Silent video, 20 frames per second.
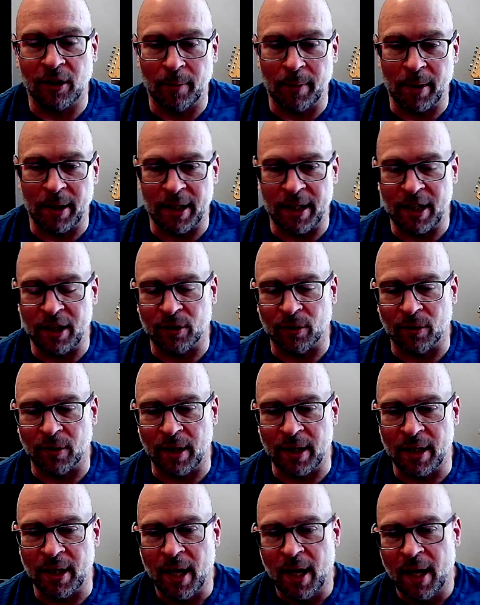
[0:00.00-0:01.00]
and D
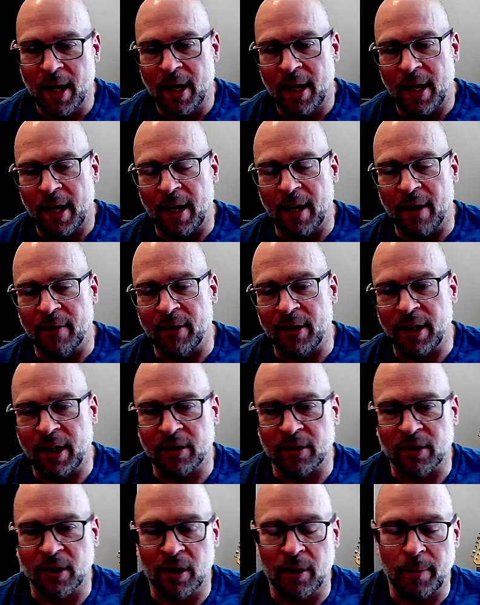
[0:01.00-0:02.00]
three and
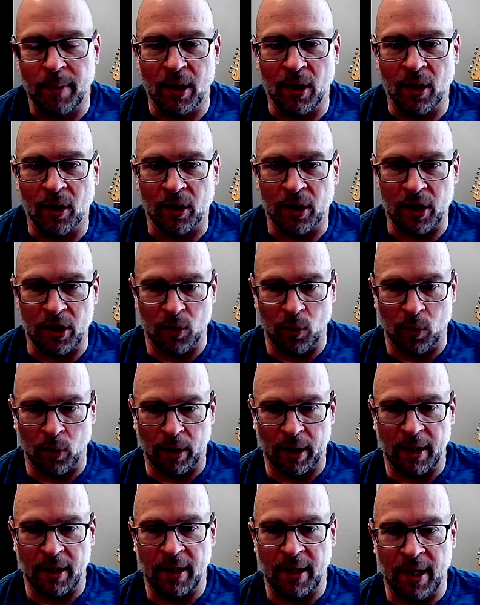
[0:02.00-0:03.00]
everything's going to be
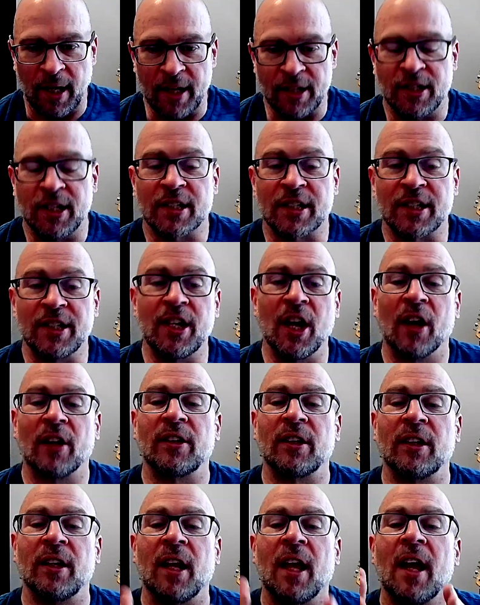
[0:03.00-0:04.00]
hunky-dory. It just
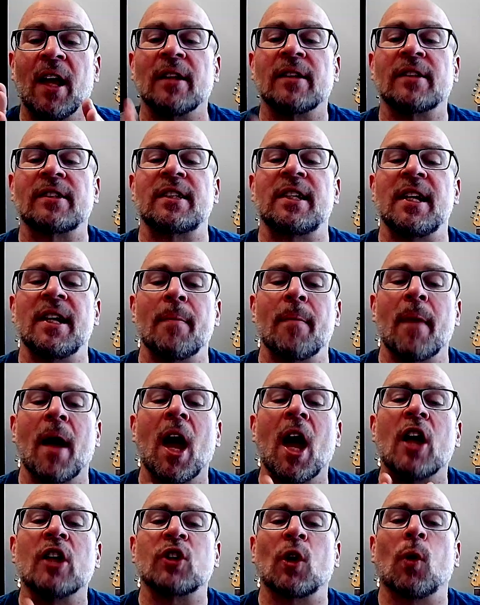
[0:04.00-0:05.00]
doesn't seem
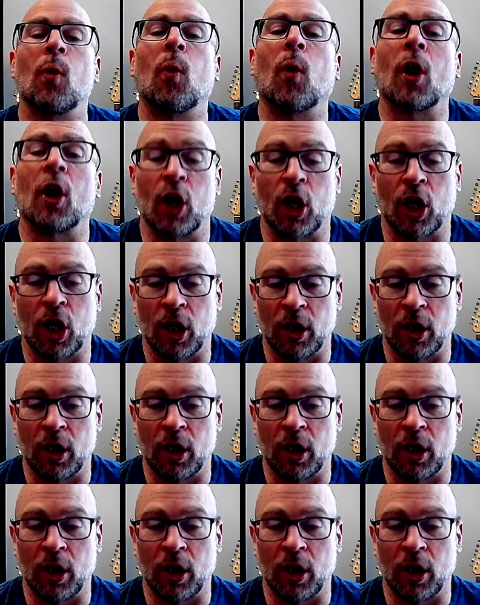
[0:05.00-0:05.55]
to work.